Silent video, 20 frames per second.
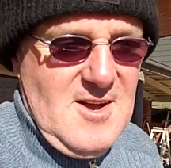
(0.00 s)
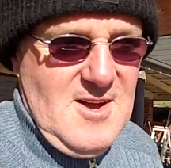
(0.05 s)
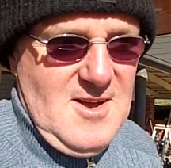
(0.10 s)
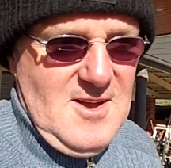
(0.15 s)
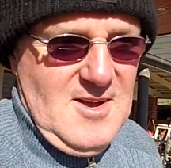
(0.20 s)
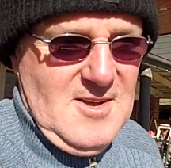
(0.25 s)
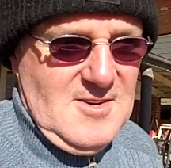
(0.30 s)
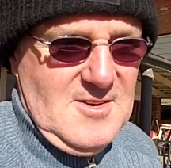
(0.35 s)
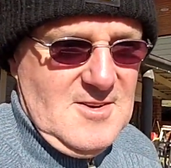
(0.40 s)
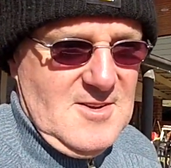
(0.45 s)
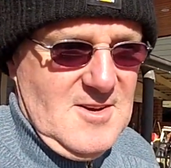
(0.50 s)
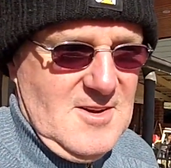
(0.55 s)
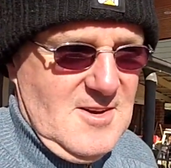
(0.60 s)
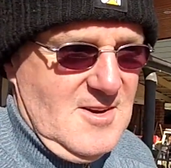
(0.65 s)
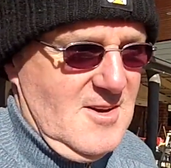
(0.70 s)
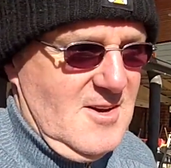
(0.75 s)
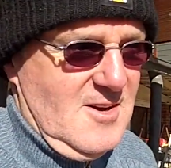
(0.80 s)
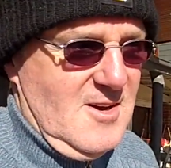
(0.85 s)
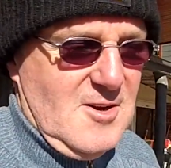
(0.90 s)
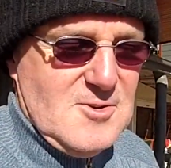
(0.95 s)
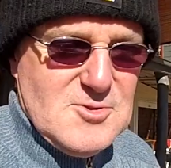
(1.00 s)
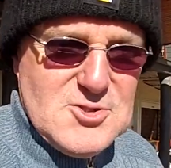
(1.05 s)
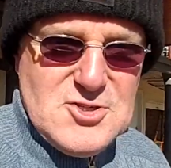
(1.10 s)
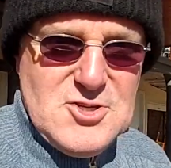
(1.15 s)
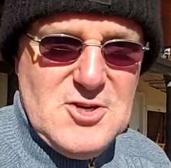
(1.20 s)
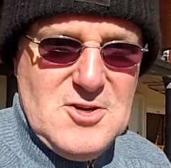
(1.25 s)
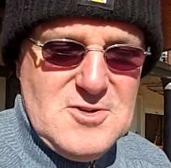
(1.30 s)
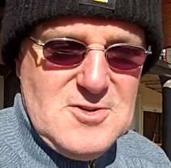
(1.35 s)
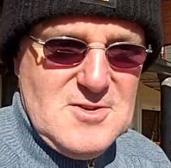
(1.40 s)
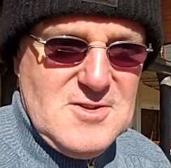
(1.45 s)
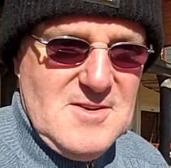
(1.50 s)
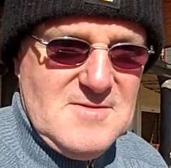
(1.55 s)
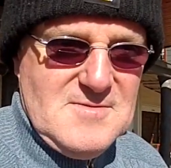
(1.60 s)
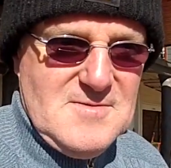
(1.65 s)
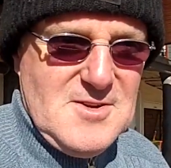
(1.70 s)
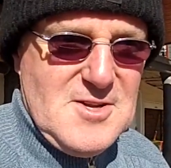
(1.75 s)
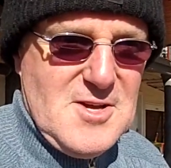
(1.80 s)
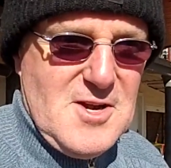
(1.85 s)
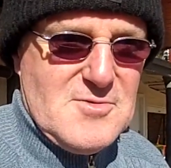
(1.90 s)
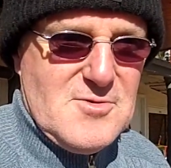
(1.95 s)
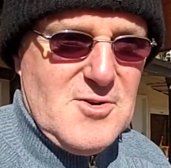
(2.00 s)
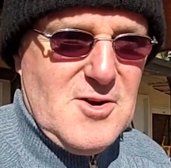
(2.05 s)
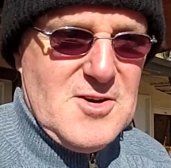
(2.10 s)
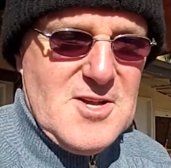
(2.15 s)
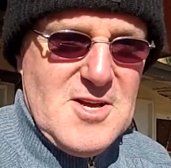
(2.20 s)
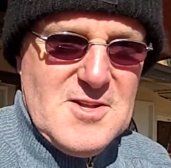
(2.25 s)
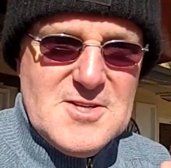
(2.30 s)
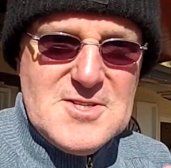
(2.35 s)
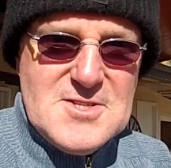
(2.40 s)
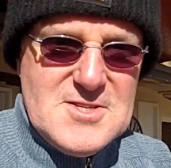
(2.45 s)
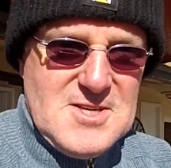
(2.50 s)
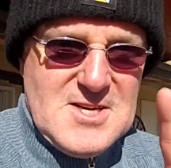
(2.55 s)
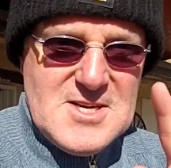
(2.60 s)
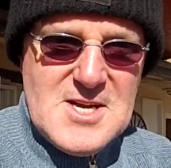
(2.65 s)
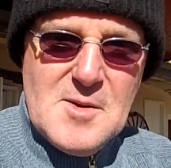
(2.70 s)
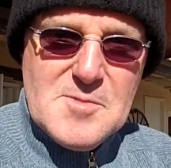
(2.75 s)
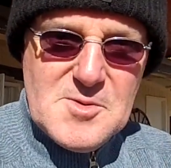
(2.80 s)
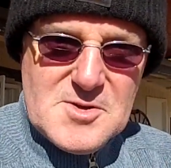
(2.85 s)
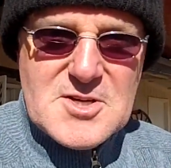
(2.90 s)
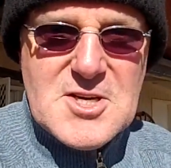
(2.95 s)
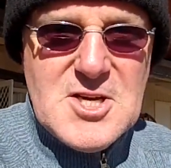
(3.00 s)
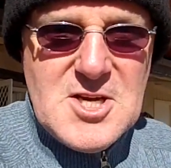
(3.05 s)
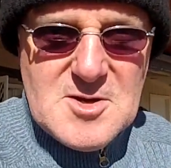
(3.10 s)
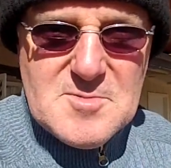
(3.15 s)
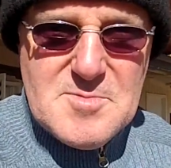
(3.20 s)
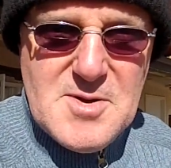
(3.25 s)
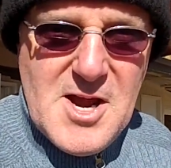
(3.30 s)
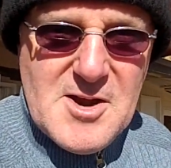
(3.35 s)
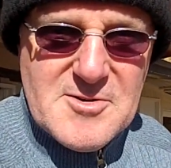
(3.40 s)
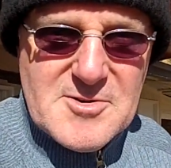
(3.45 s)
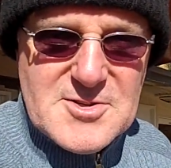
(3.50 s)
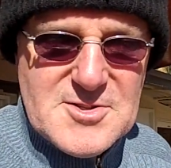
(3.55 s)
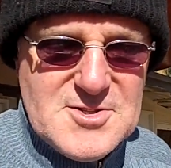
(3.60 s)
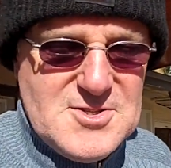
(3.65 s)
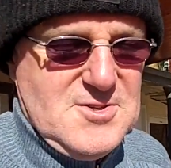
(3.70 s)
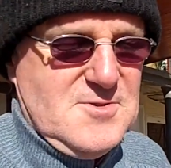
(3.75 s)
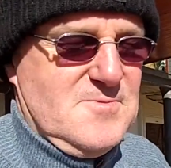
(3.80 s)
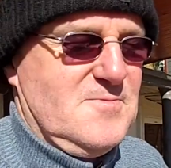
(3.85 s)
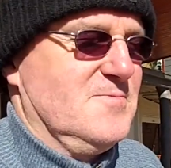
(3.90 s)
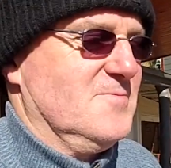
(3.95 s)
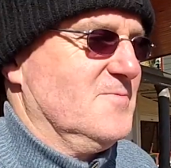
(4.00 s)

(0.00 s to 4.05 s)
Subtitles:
and I'll show you that video right now. There's a couple of king parrots,